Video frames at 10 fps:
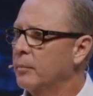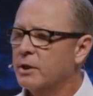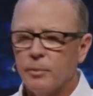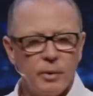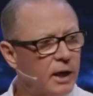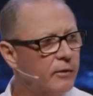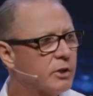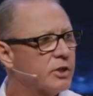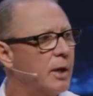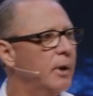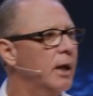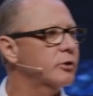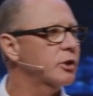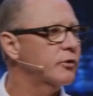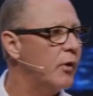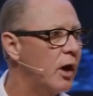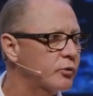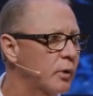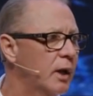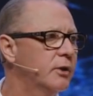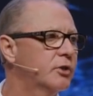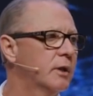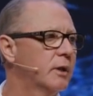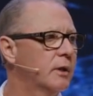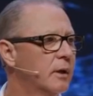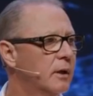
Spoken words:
But to believe in someone else's false religion